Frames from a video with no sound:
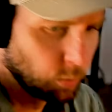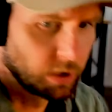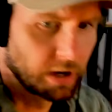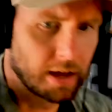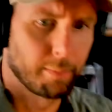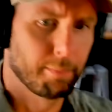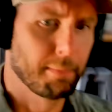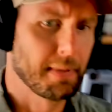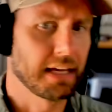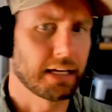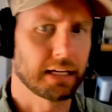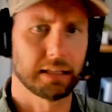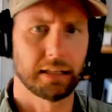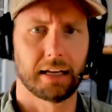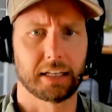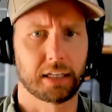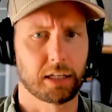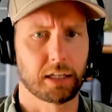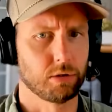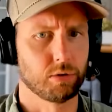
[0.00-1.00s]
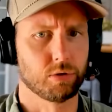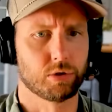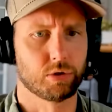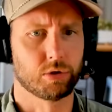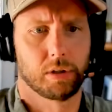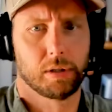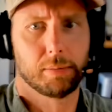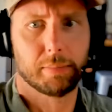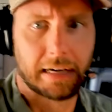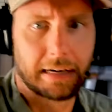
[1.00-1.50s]
not making like
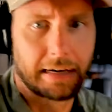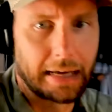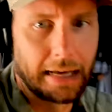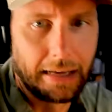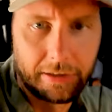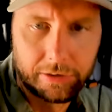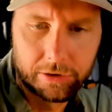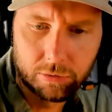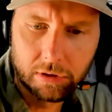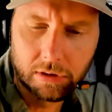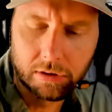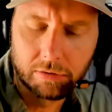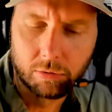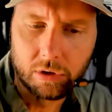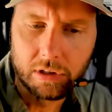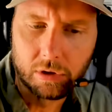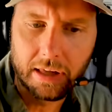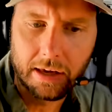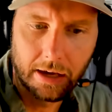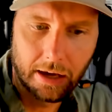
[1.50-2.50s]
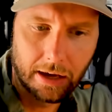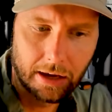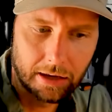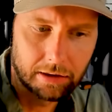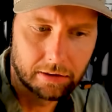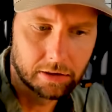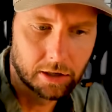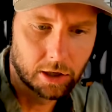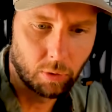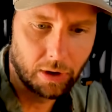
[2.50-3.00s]
huge 3-minute ads with
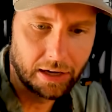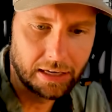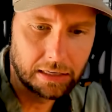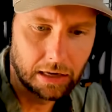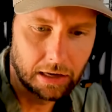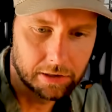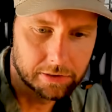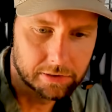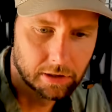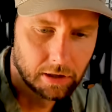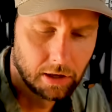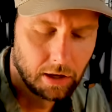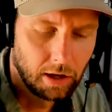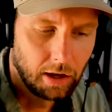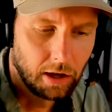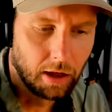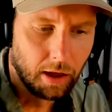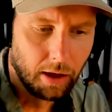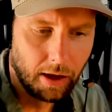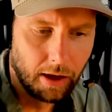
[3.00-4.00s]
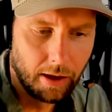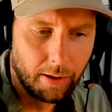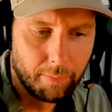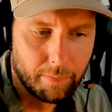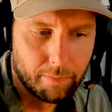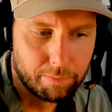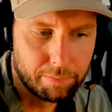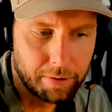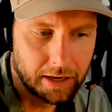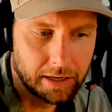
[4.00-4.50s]
AI quite yet.
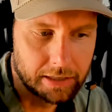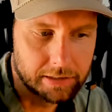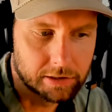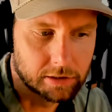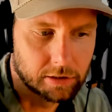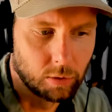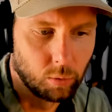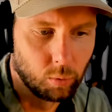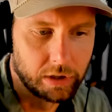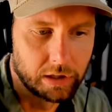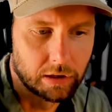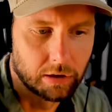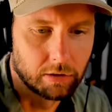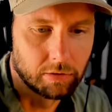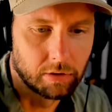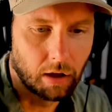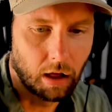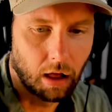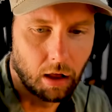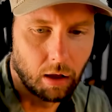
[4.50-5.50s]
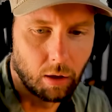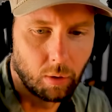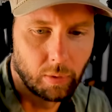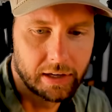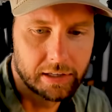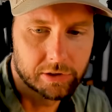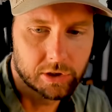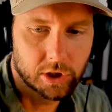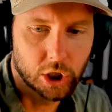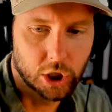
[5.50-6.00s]
But we're
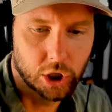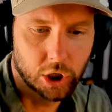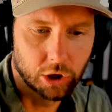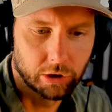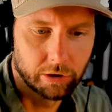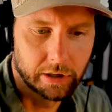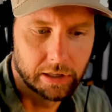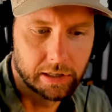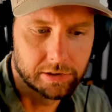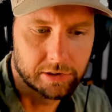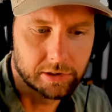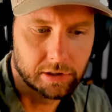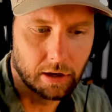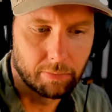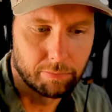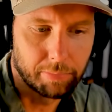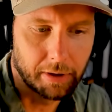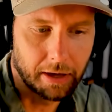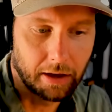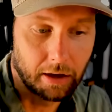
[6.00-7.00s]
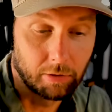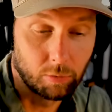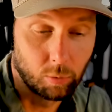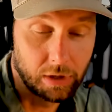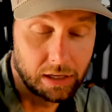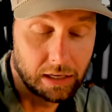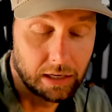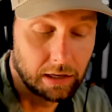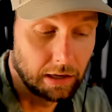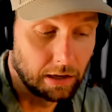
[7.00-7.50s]
always curious about
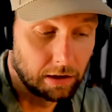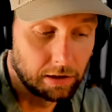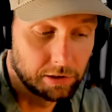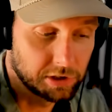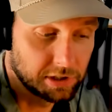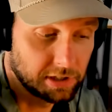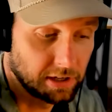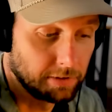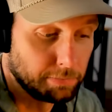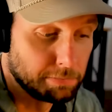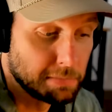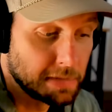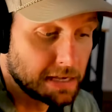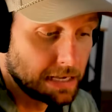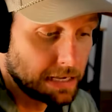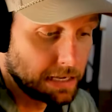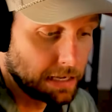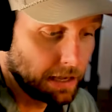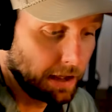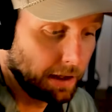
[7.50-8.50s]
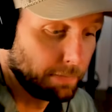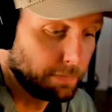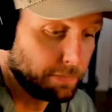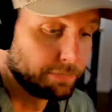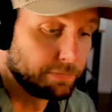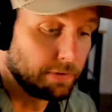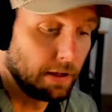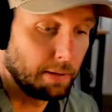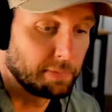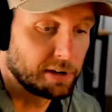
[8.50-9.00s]
and I'll just say me,
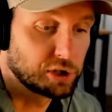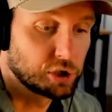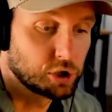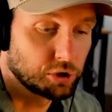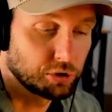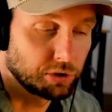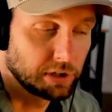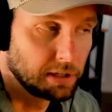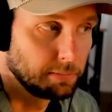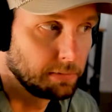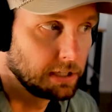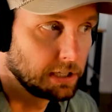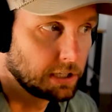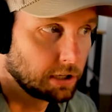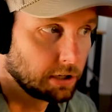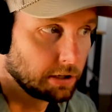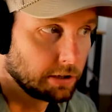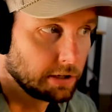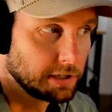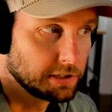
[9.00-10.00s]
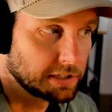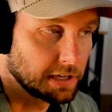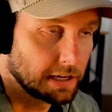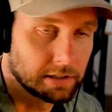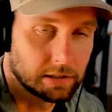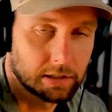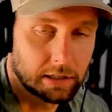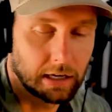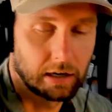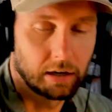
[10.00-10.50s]
I'm extremely curious
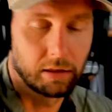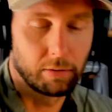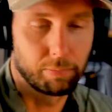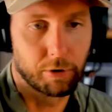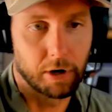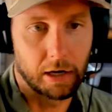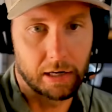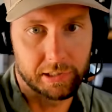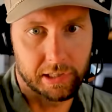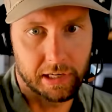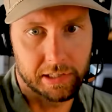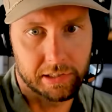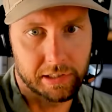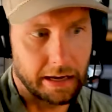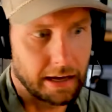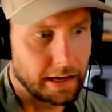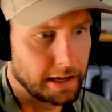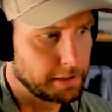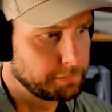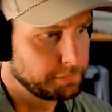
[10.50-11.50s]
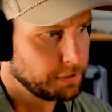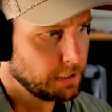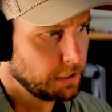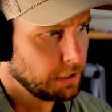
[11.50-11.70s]
as kind of the process guy